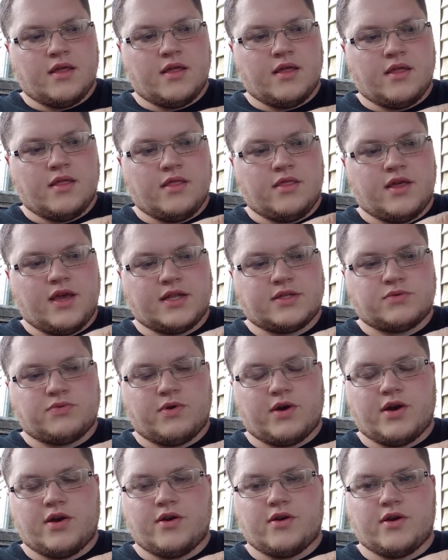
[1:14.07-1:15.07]
That's
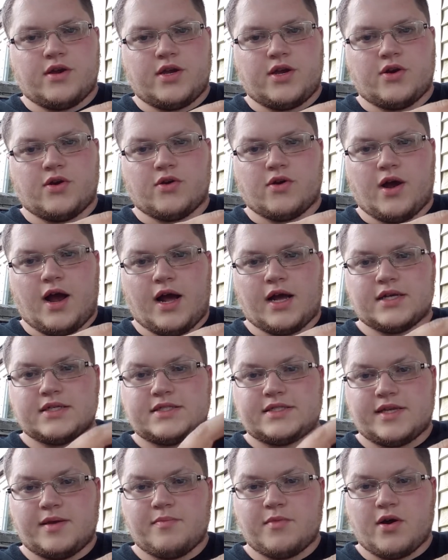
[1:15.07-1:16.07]
where your
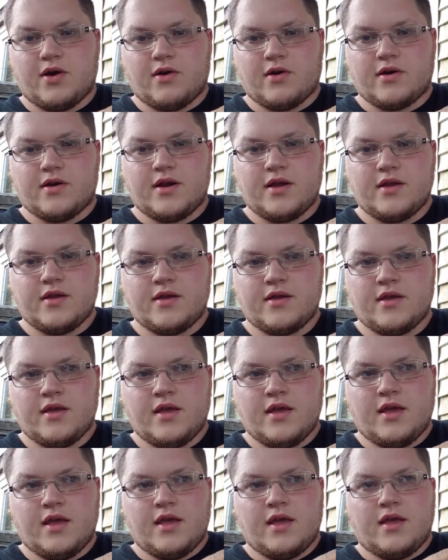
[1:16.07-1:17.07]
SIM card,
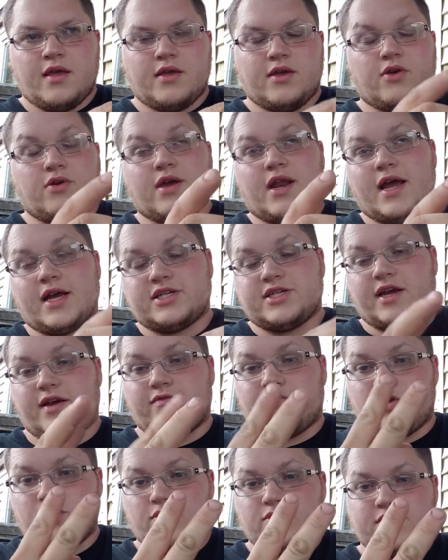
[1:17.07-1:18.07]
you can actually have
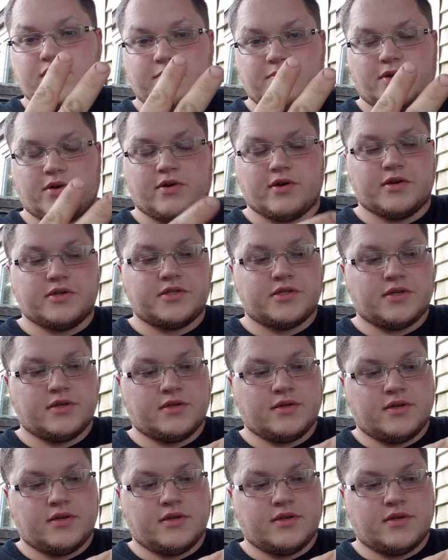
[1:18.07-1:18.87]
two SIM cards.